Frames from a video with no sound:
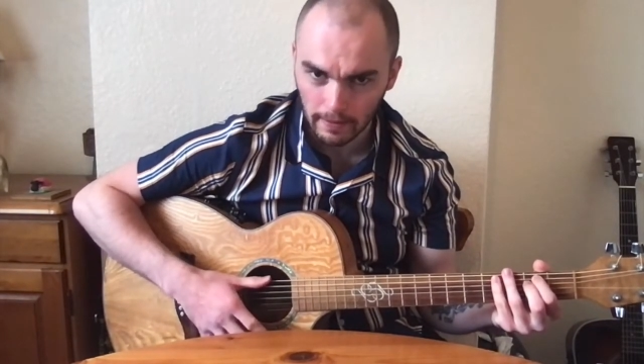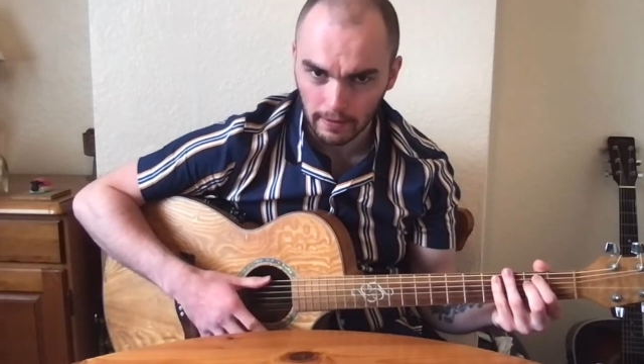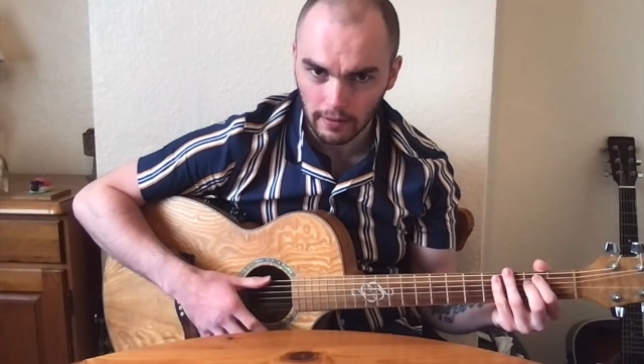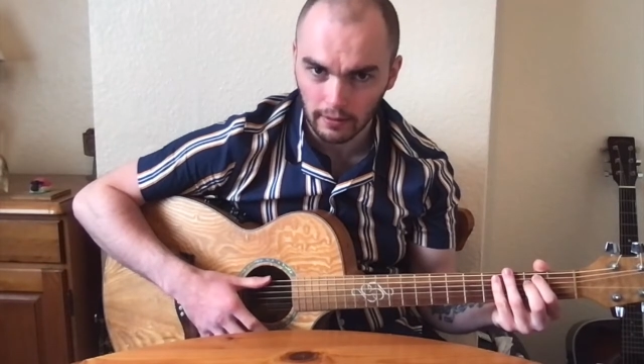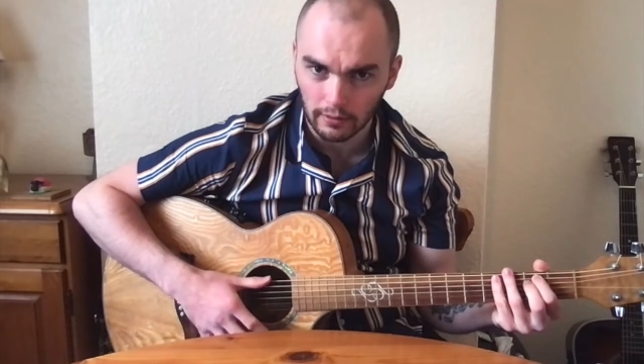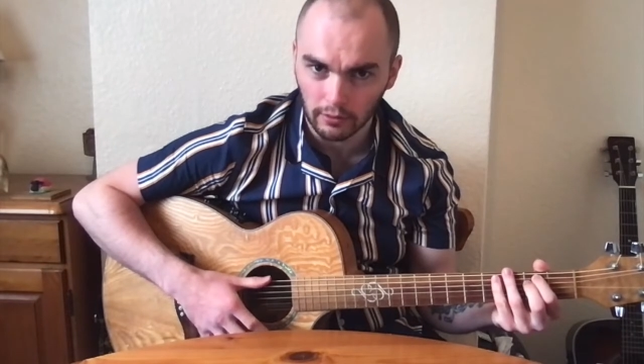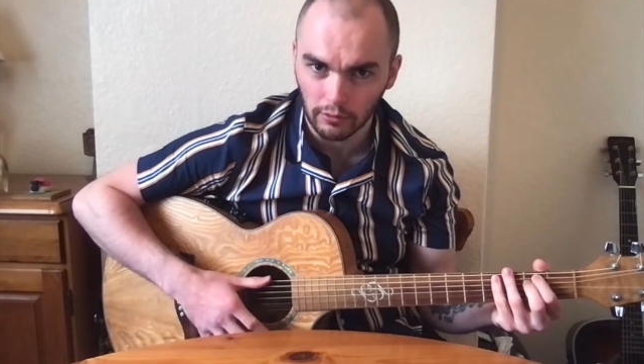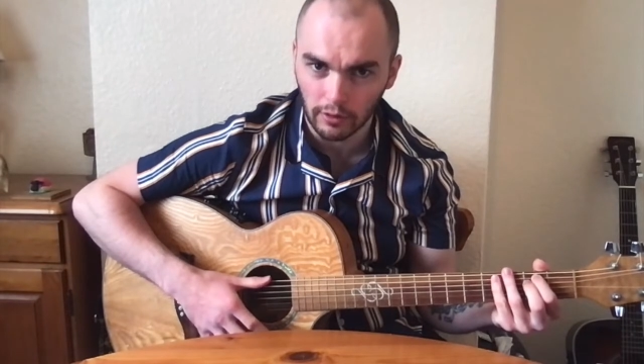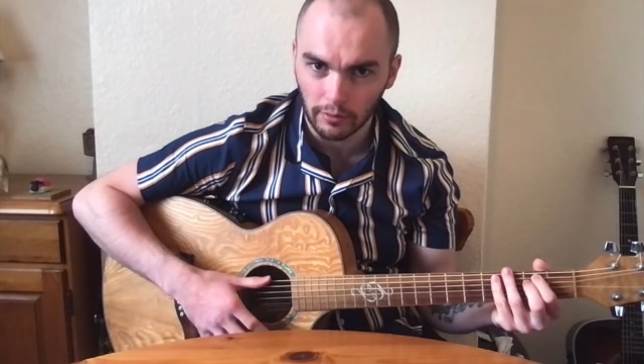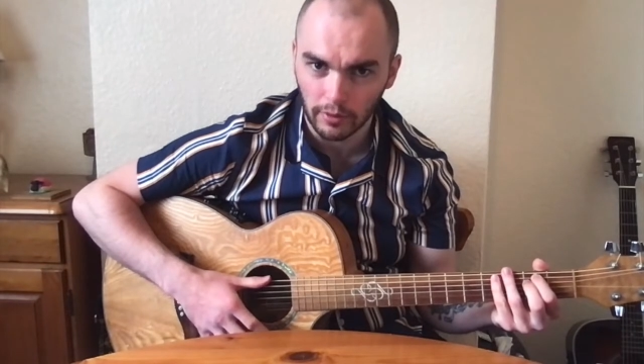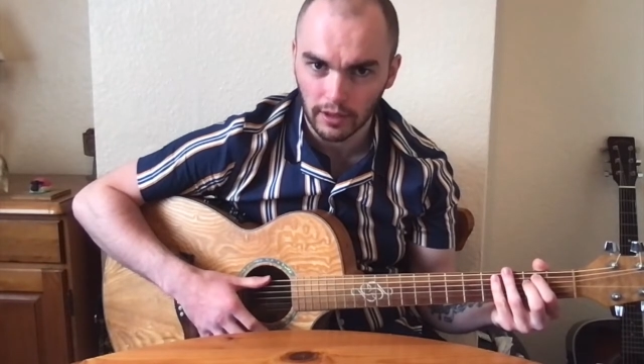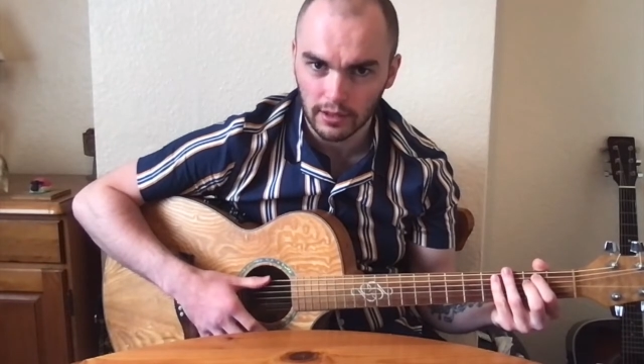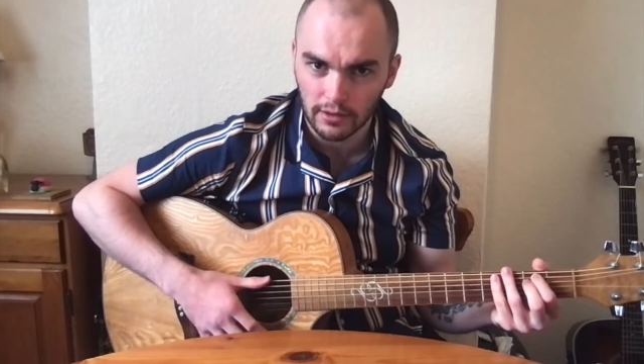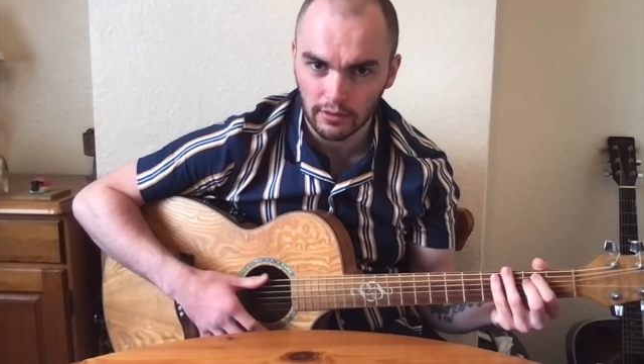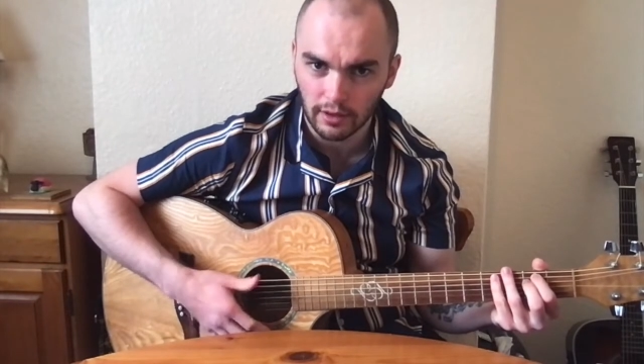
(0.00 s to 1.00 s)
lower
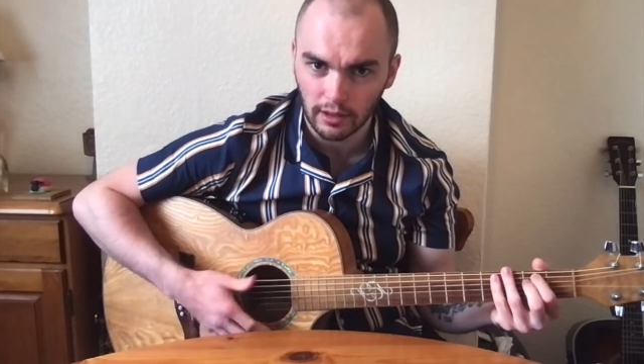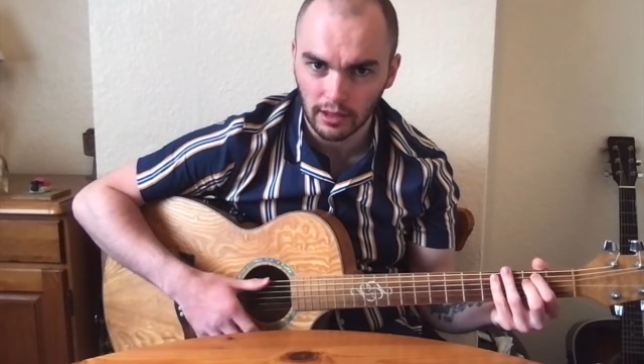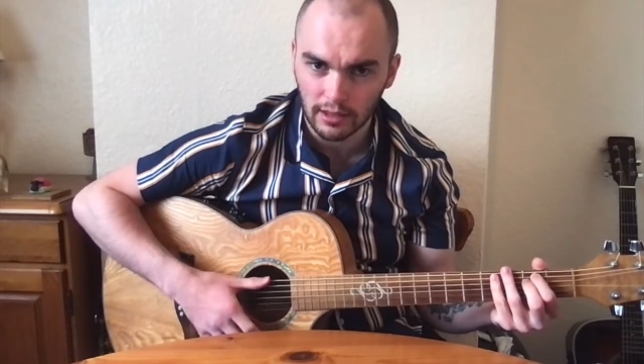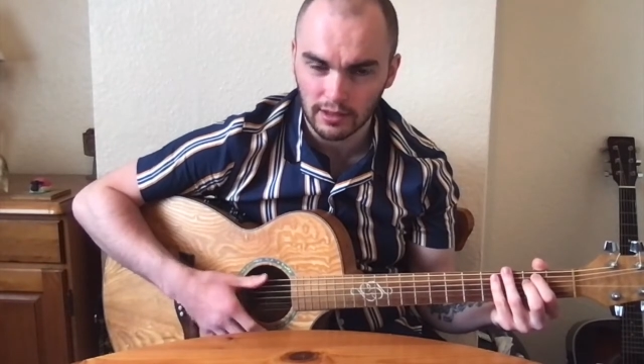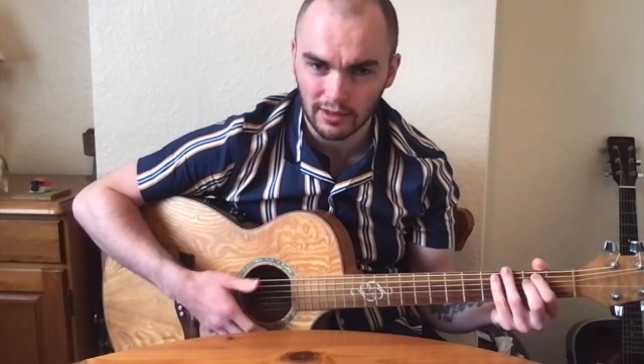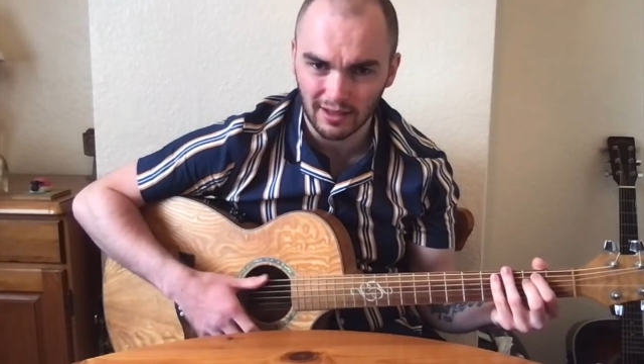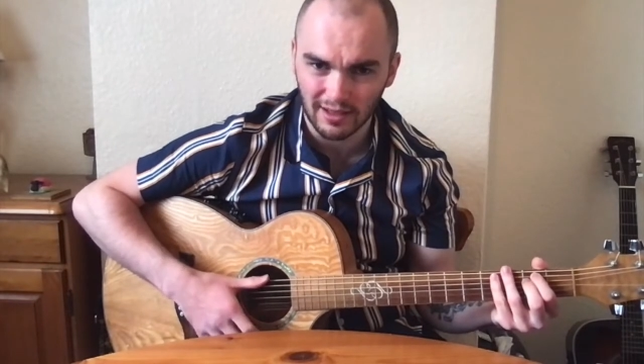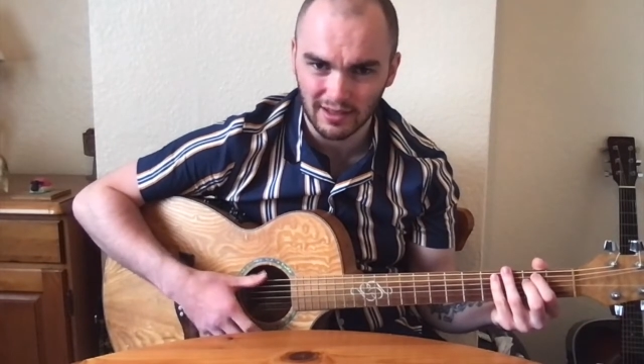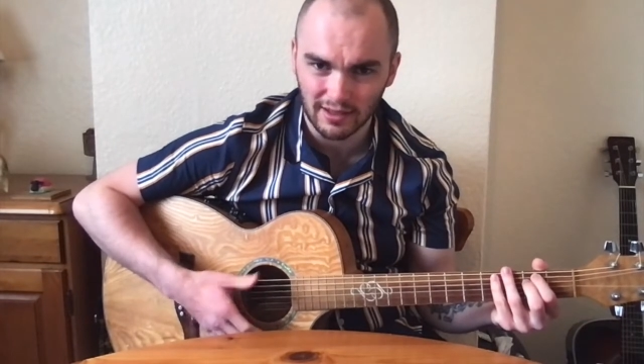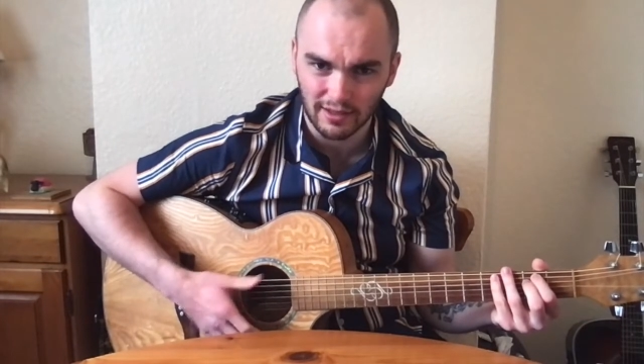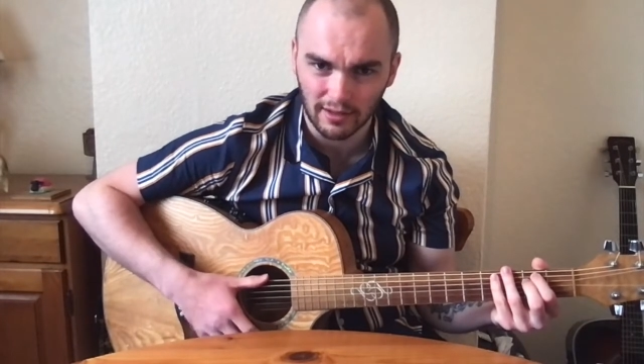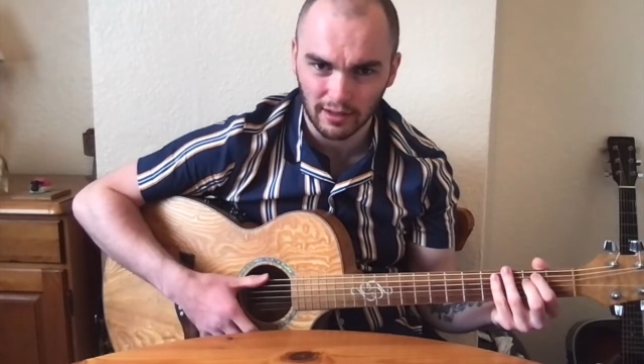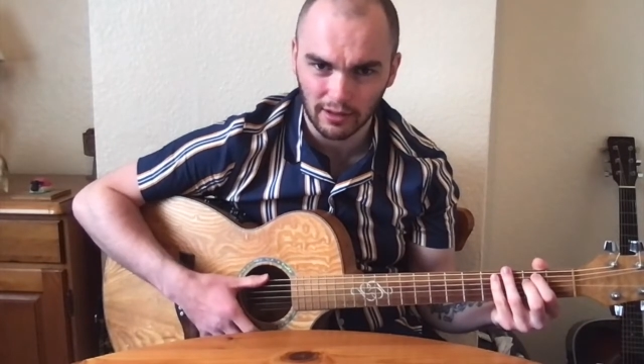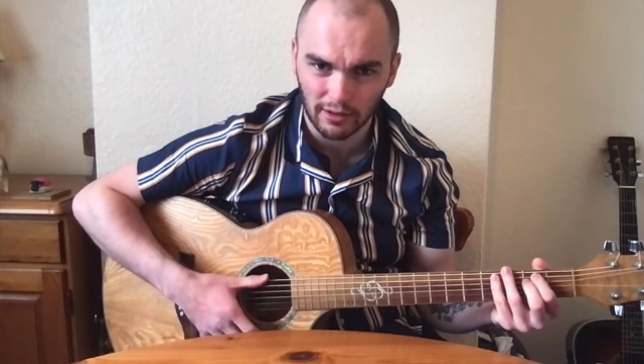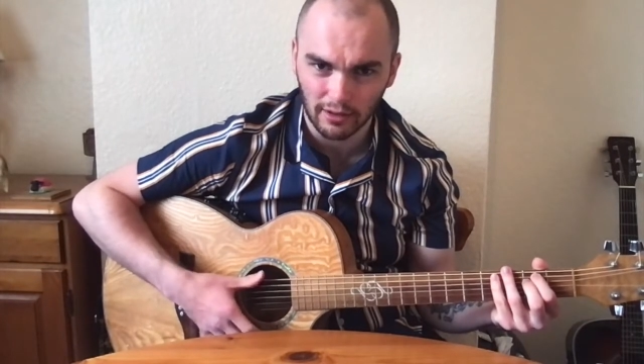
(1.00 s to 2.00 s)
bass string as it's thicker,